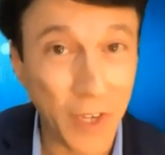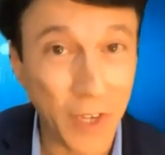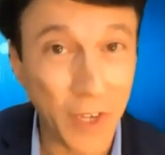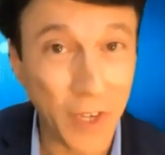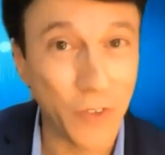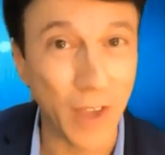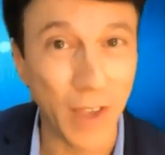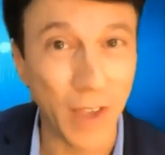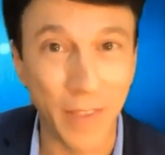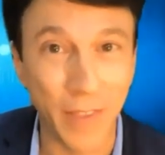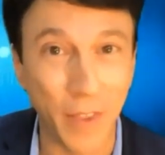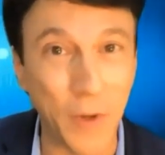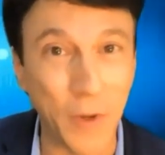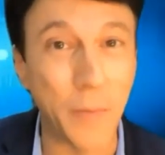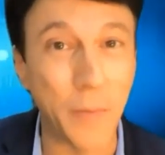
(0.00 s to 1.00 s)
sequence,
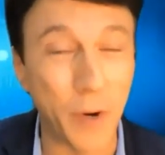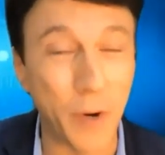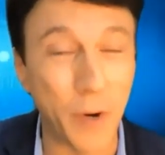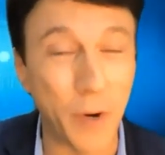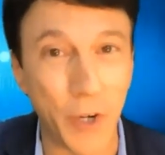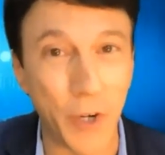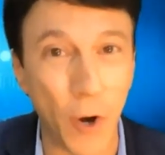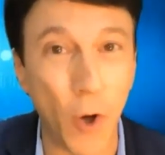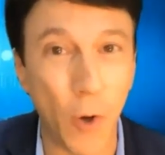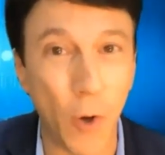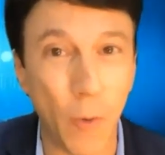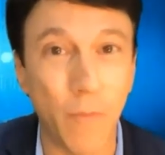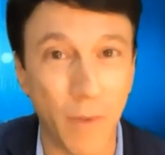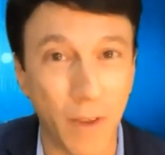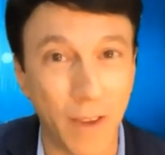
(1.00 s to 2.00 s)
and the 3D printer in your
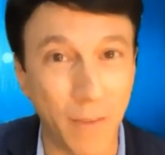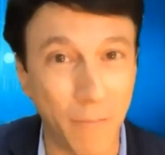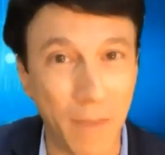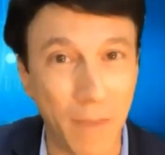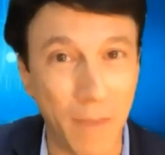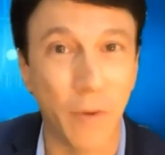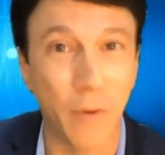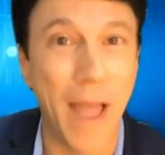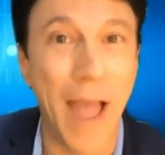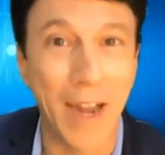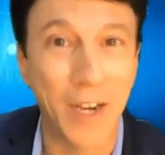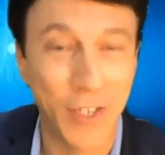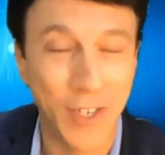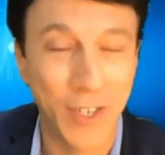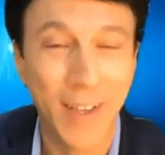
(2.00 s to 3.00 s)
home makes you a
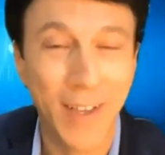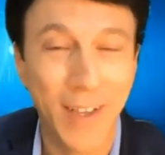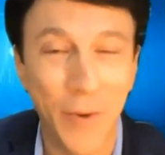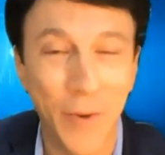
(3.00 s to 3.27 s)
patch